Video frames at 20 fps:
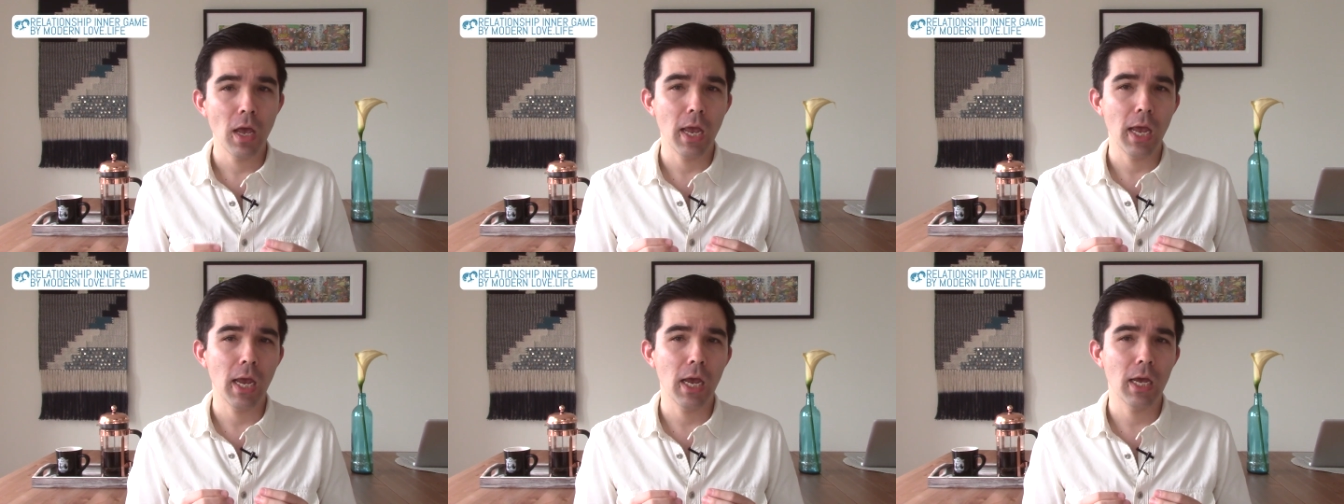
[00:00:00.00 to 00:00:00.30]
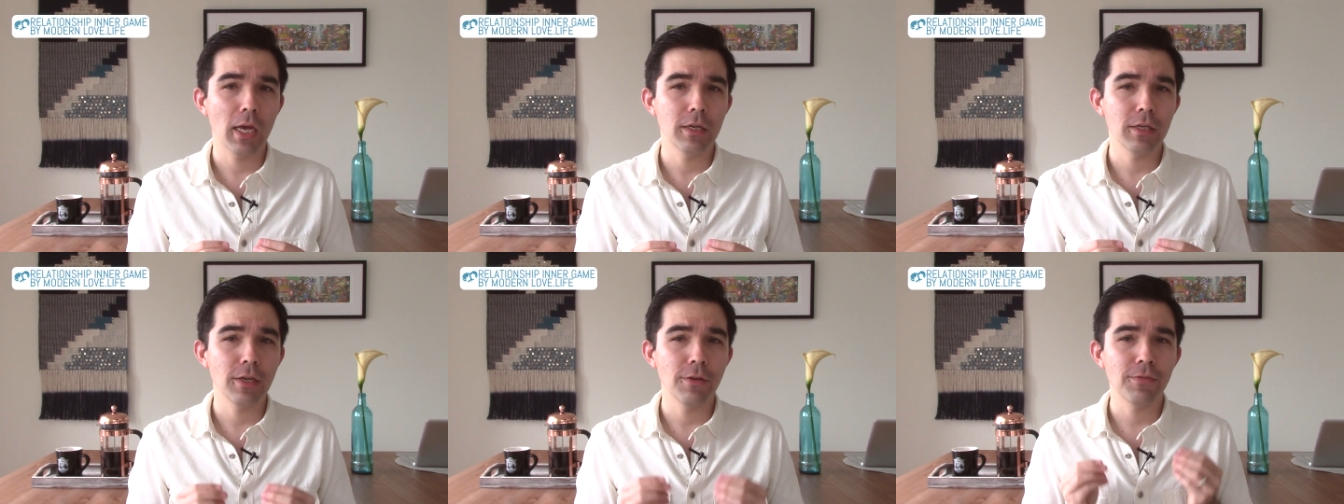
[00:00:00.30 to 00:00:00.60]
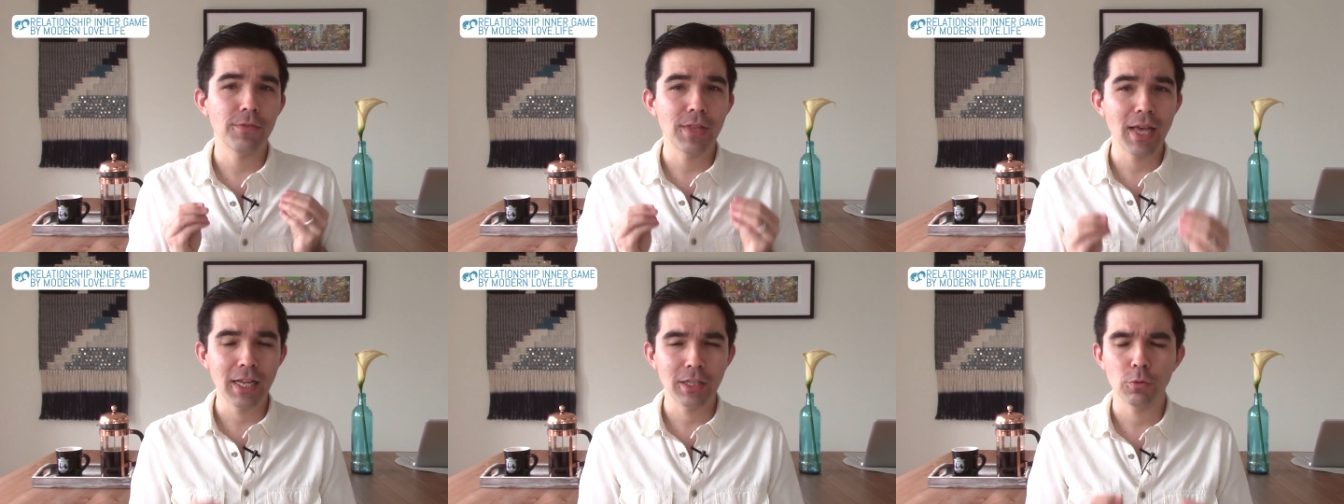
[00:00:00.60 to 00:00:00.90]
And
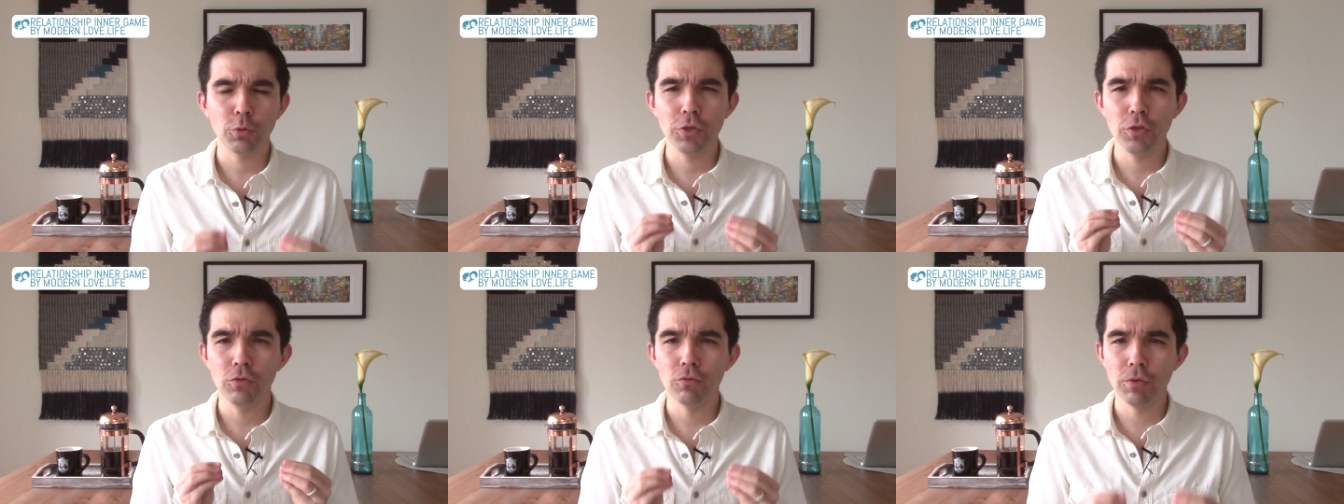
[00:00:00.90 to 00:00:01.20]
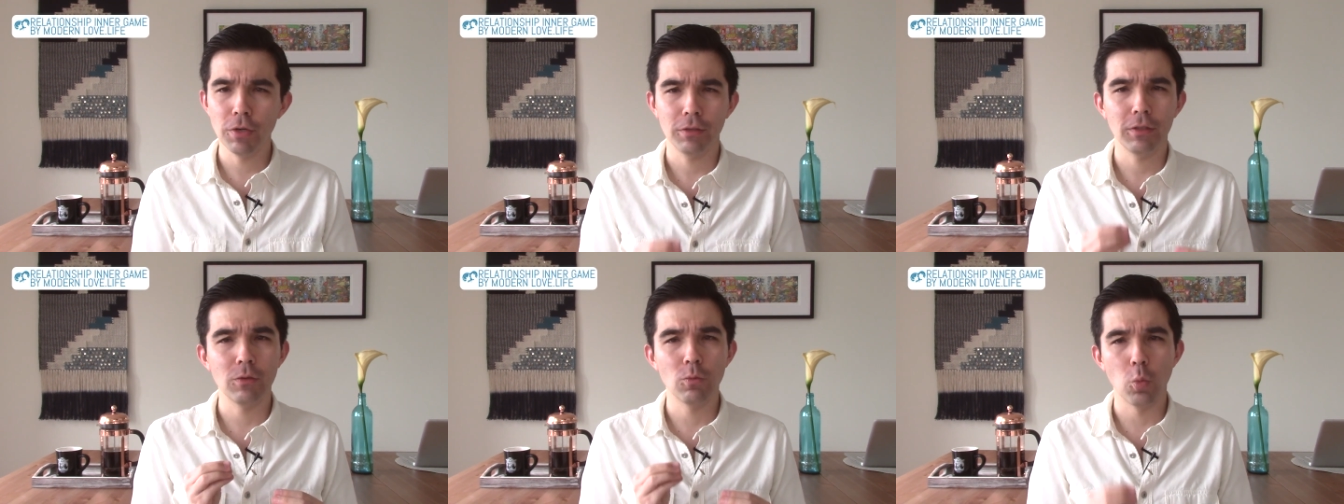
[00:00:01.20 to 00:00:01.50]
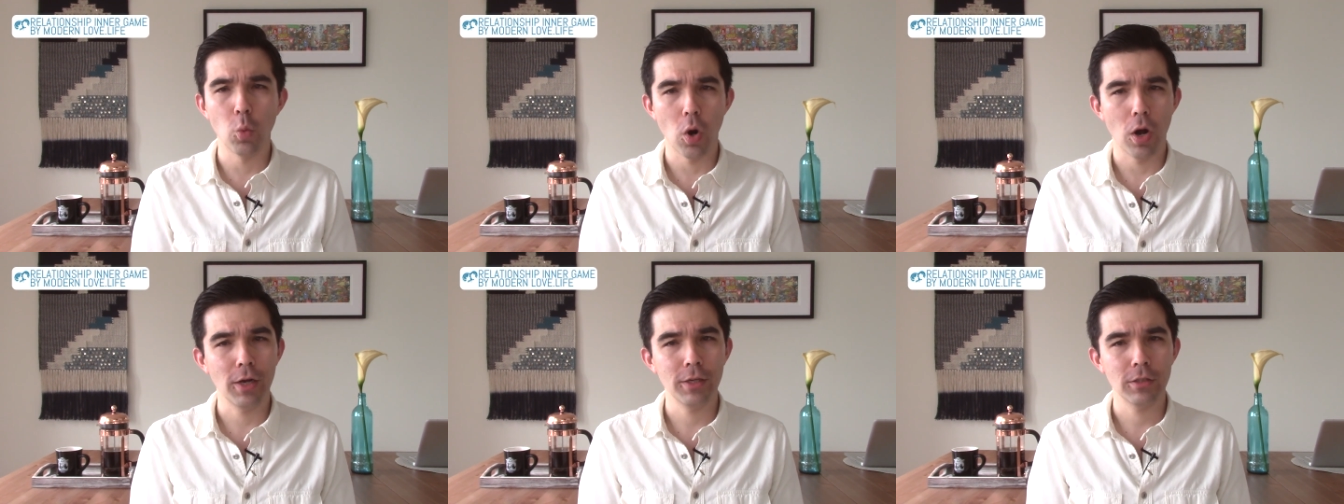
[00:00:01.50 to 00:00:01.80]
if that's what you really
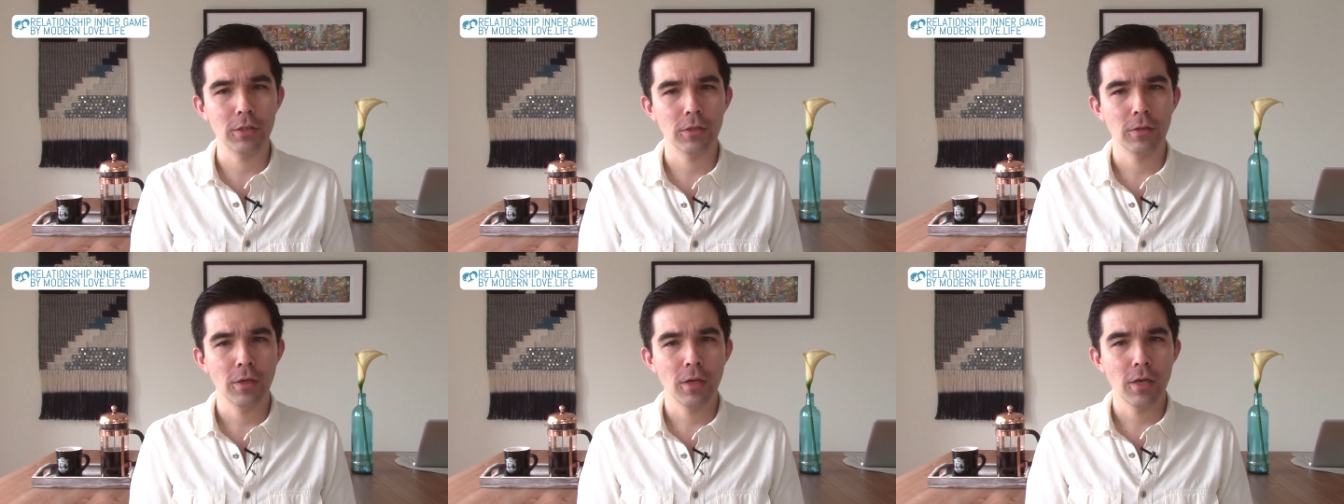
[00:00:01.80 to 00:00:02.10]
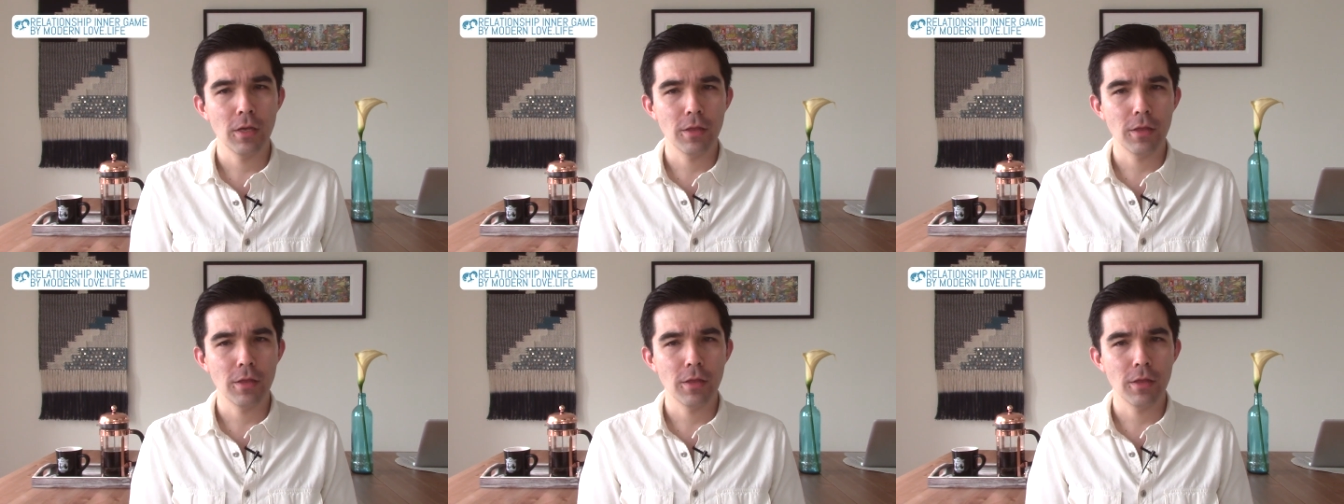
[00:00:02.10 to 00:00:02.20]
want,